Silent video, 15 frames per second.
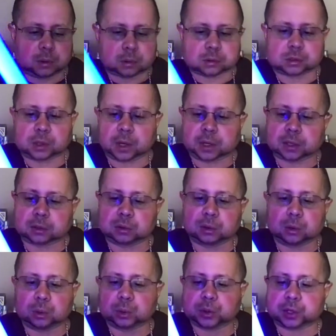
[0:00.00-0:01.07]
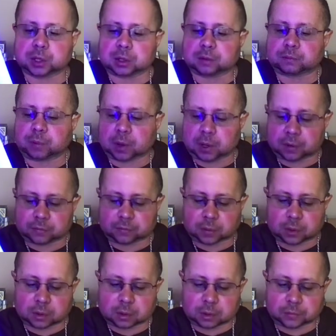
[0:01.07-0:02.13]
so I can do it with it
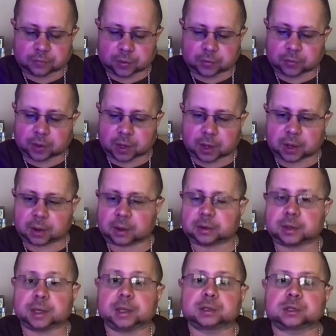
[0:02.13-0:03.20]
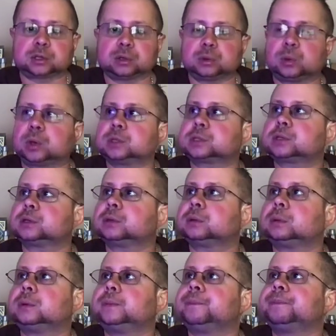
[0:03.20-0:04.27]
if ever I need to, want to.
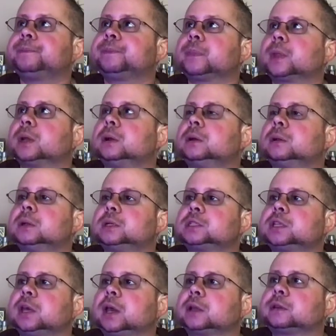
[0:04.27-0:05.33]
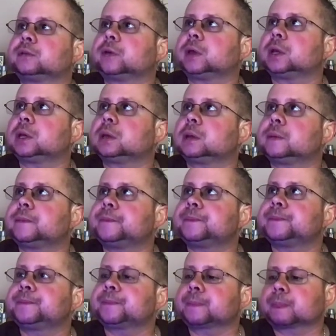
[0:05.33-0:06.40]
Let's deactivate
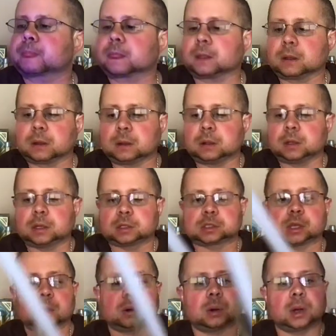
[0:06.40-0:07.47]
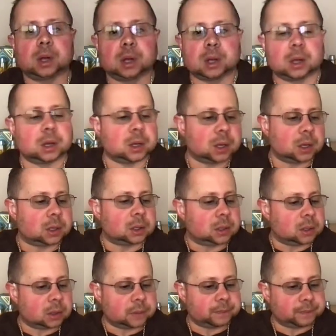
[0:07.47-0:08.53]
it. So,
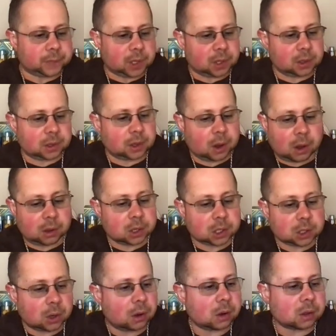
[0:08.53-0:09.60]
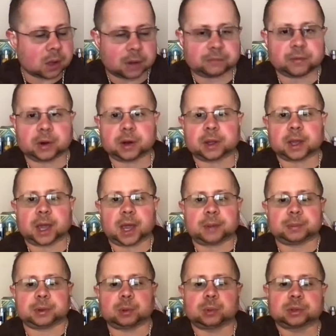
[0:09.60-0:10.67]
all in all, I'm very
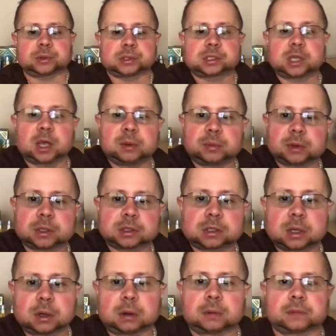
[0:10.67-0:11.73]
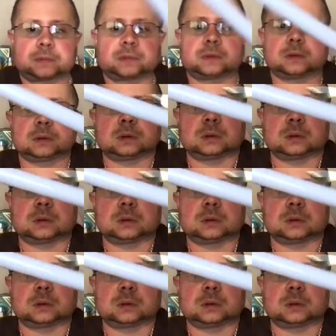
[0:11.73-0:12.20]
happy with the saber itself.